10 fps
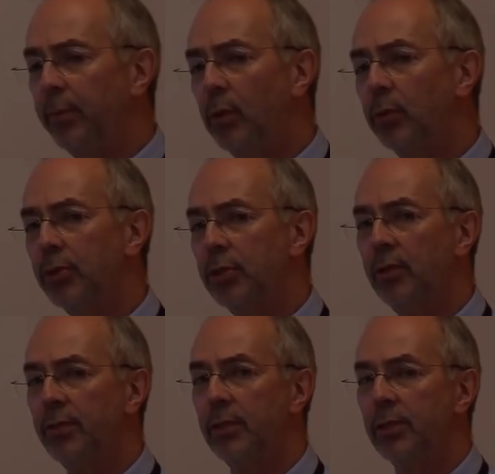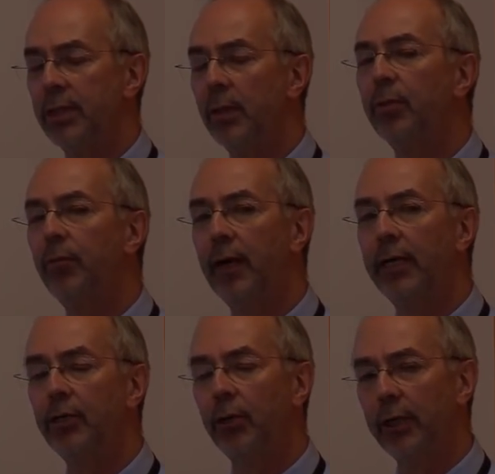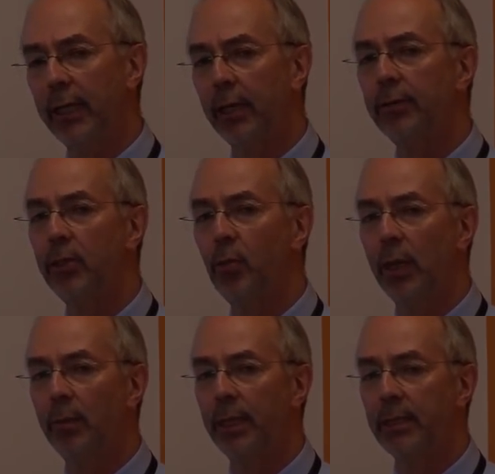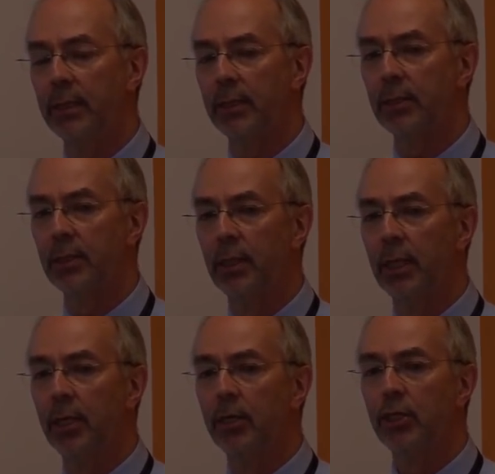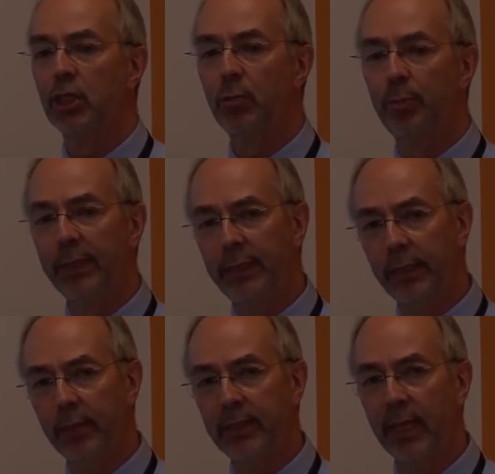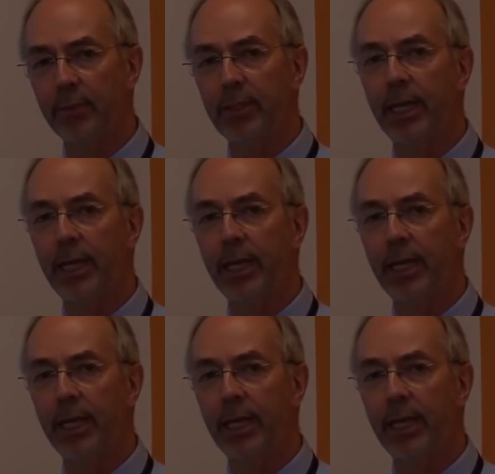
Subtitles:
important services. They're provided on a county-wide basis. Splitting those up,